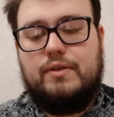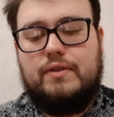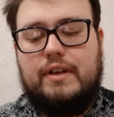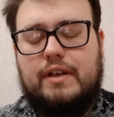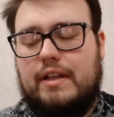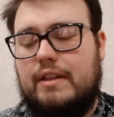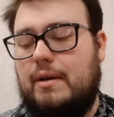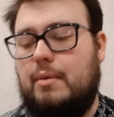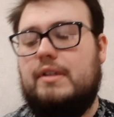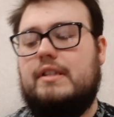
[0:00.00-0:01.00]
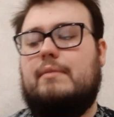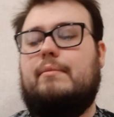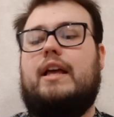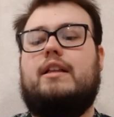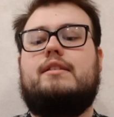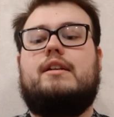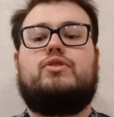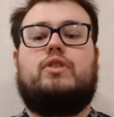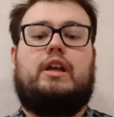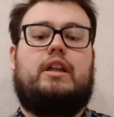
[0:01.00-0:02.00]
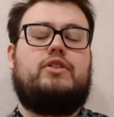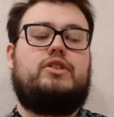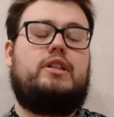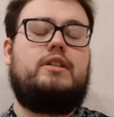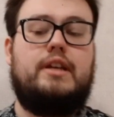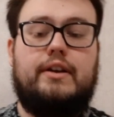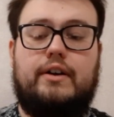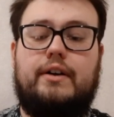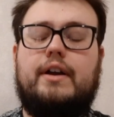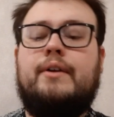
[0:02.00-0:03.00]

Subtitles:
think that there was male sexual energy in here.